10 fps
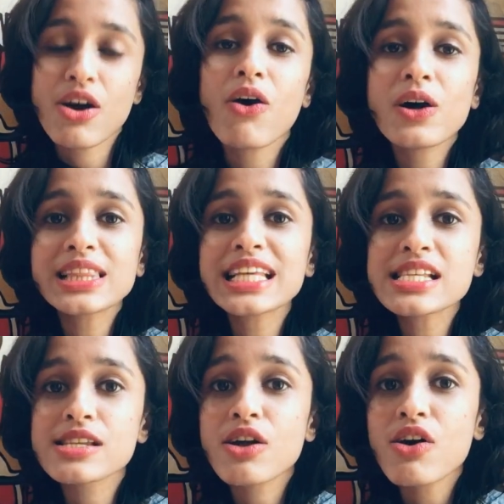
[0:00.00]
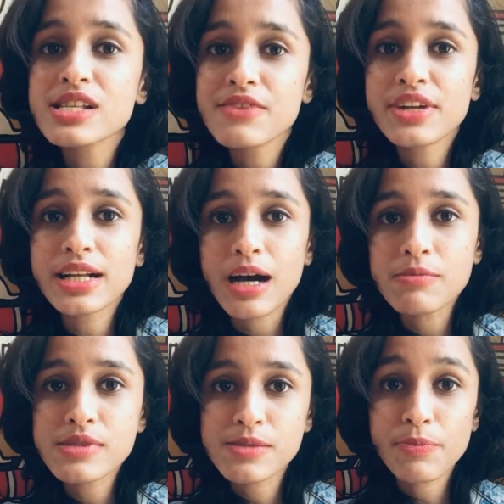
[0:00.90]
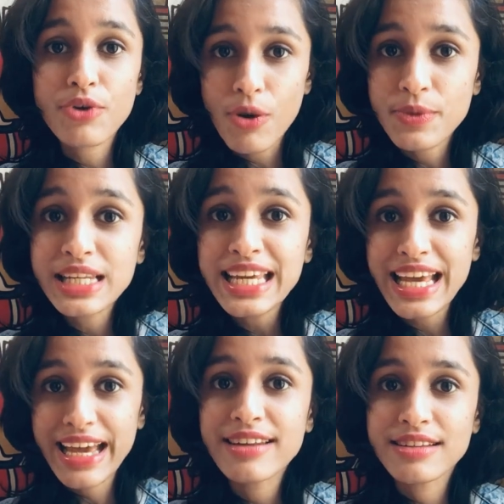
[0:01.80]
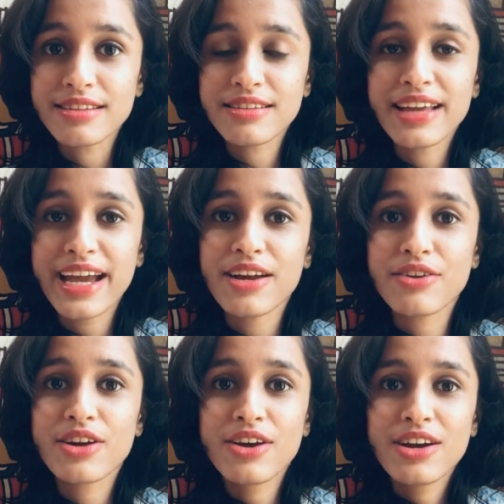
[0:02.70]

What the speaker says: All these laws, if it comes properly in there,